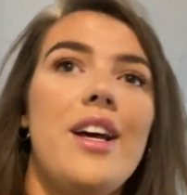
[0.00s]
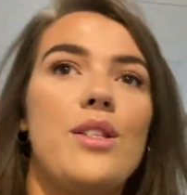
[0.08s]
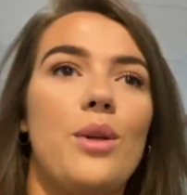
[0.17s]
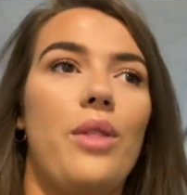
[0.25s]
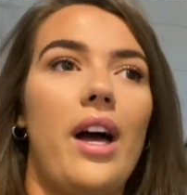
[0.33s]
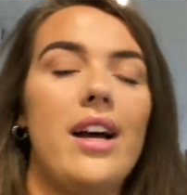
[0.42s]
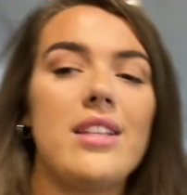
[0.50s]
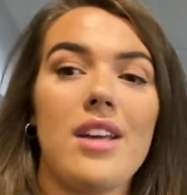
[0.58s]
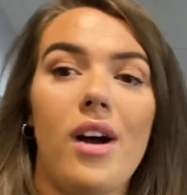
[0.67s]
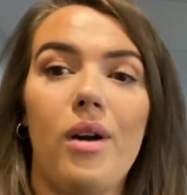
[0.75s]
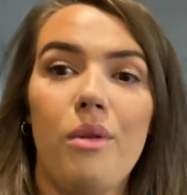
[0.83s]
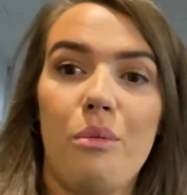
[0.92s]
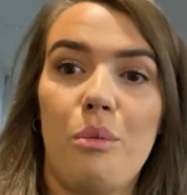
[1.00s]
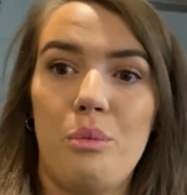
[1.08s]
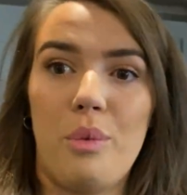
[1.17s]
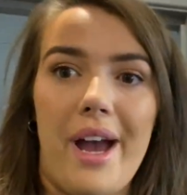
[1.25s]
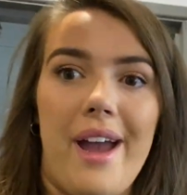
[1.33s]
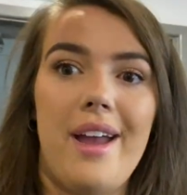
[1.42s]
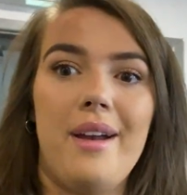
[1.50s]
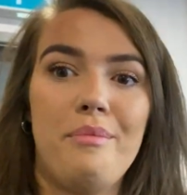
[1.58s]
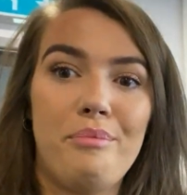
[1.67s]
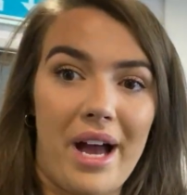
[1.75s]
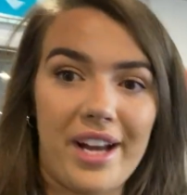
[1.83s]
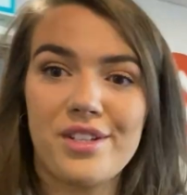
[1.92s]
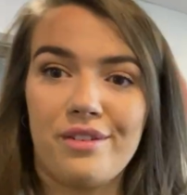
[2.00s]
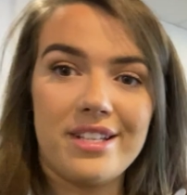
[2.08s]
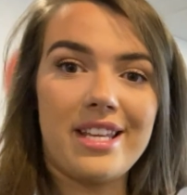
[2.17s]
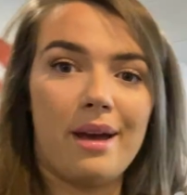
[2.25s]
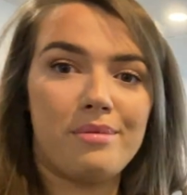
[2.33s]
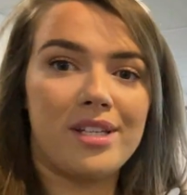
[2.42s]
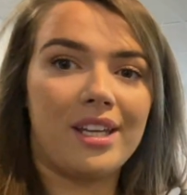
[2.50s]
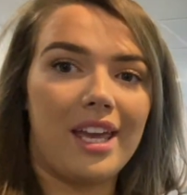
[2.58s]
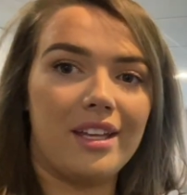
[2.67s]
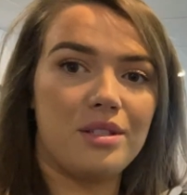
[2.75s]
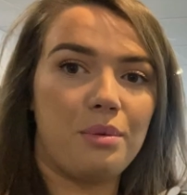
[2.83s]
So that's our way back to reception again.